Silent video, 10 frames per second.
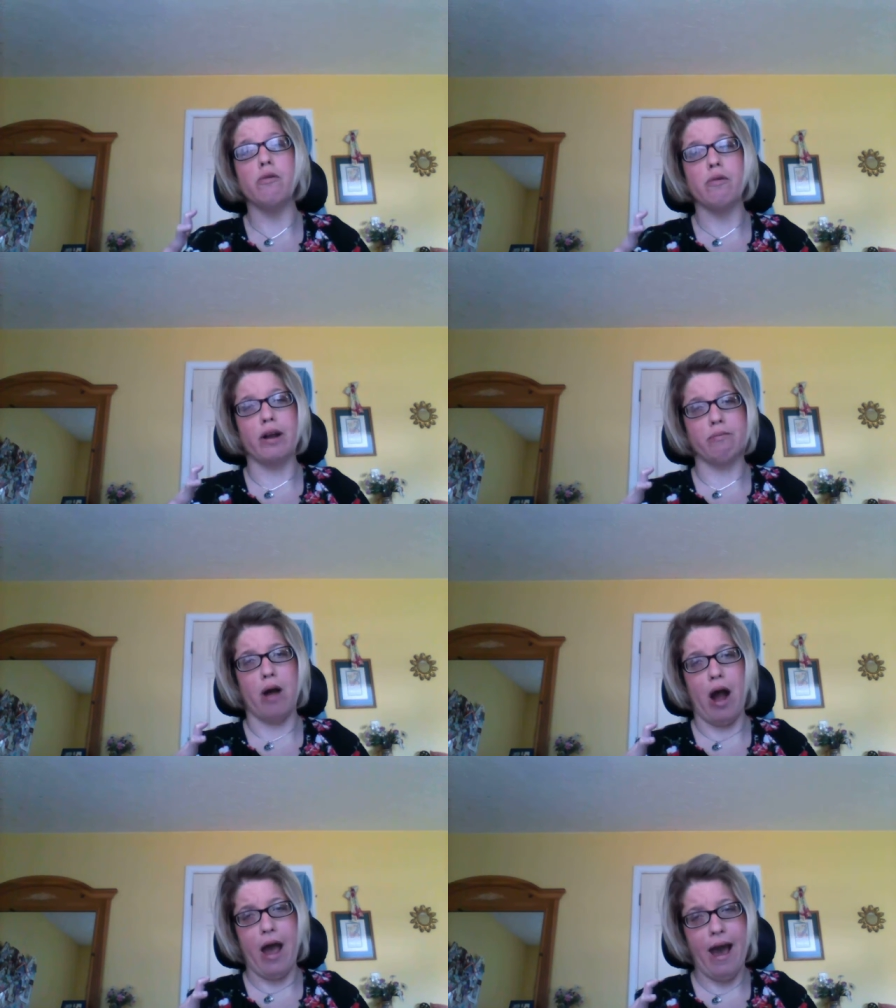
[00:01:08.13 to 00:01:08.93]
where
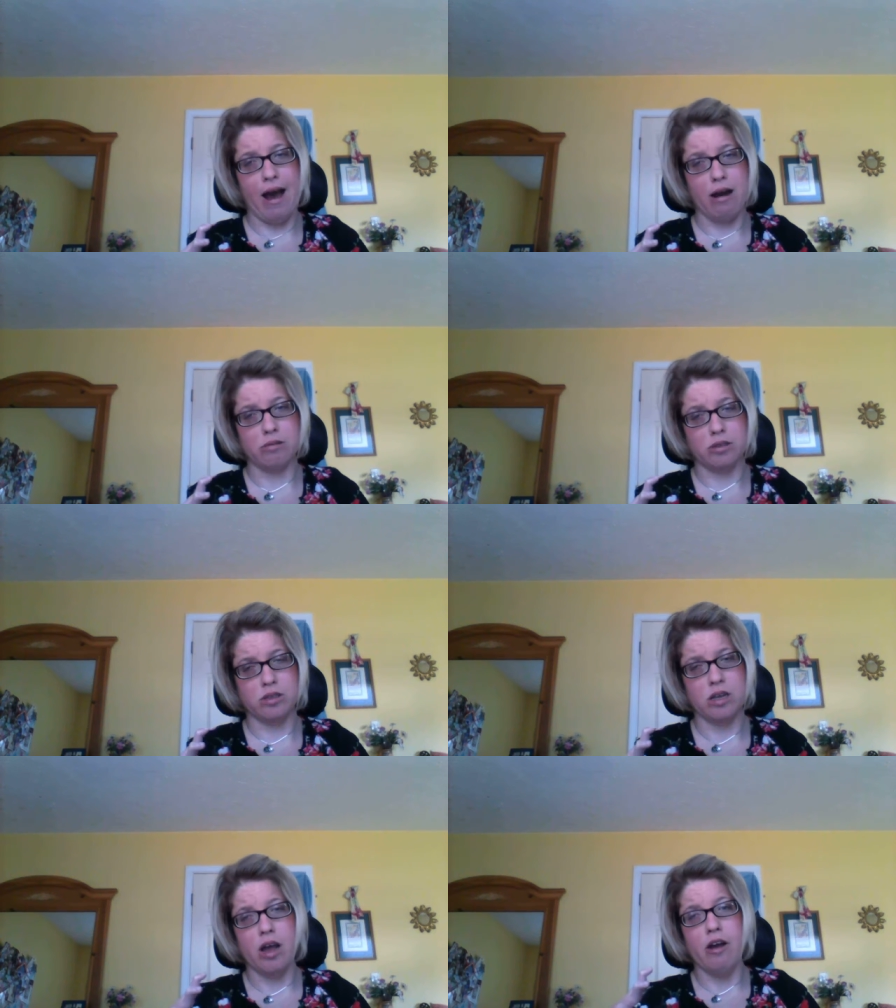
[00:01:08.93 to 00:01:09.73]
my house
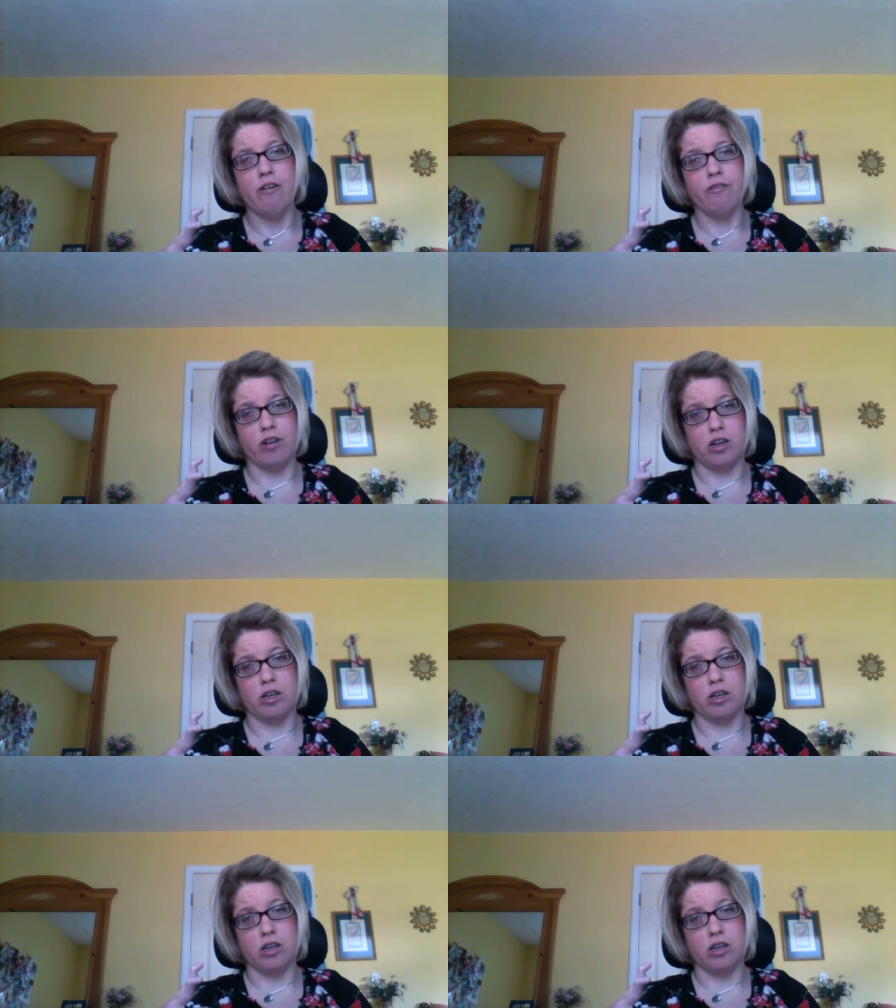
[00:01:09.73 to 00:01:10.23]
for